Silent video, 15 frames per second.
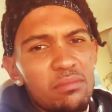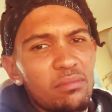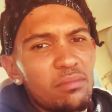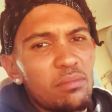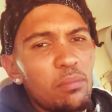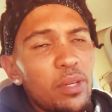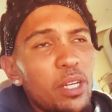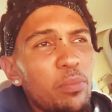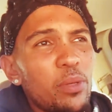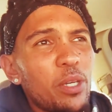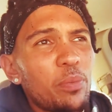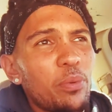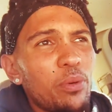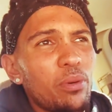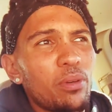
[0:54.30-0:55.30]
many
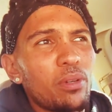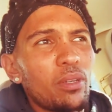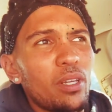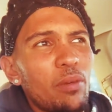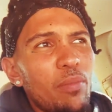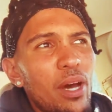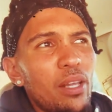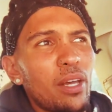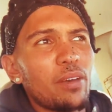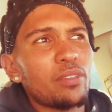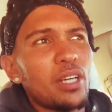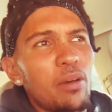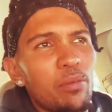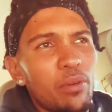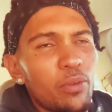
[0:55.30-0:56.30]
people in my
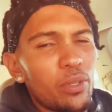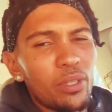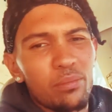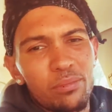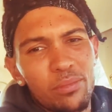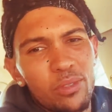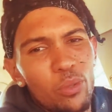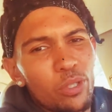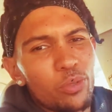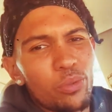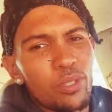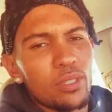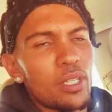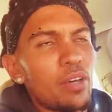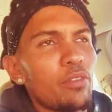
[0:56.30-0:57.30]
lifetime, I'm only
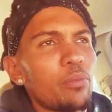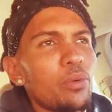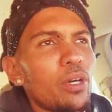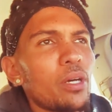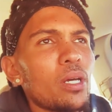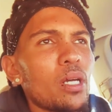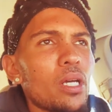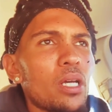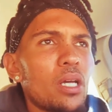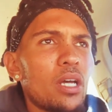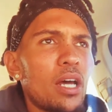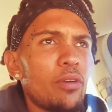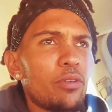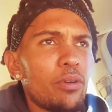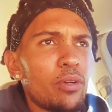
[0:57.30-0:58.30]
27, but
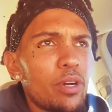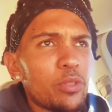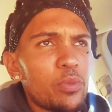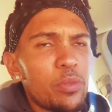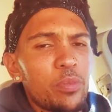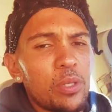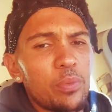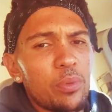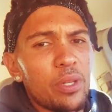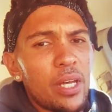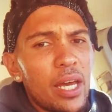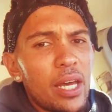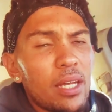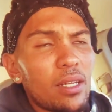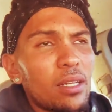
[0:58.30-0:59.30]
I've come across many people
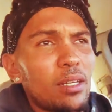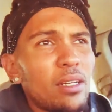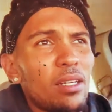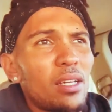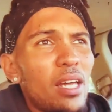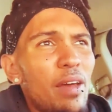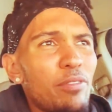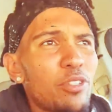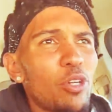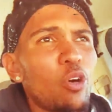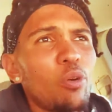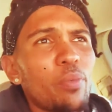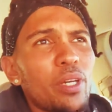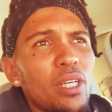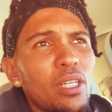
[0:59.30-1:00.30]
that have
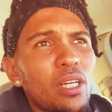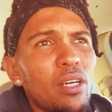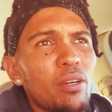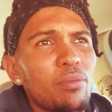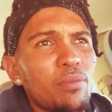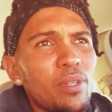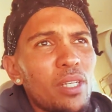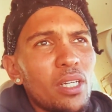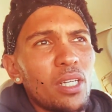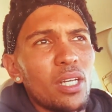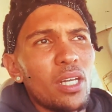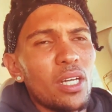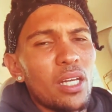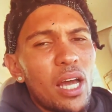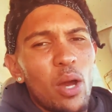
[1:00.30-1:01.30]
told me, you
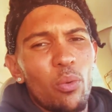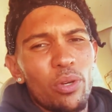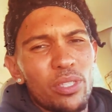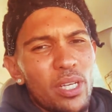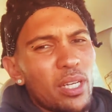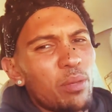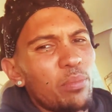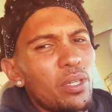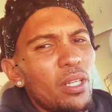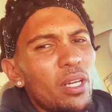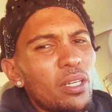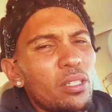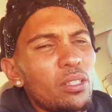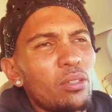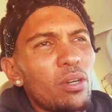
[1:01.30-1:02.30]
know, I wish I could be
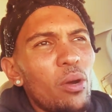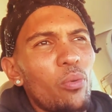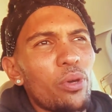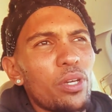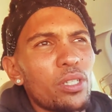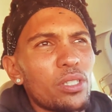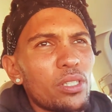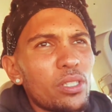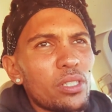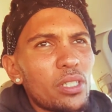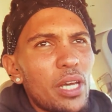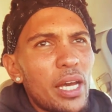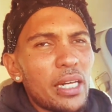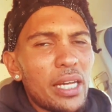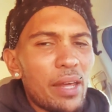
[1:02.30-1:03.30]
like you. I wish
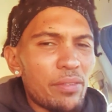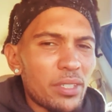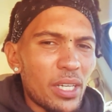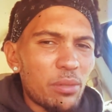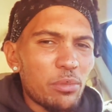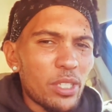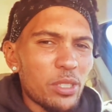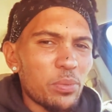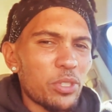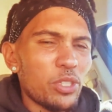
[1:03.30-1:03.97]
I could have the same discipline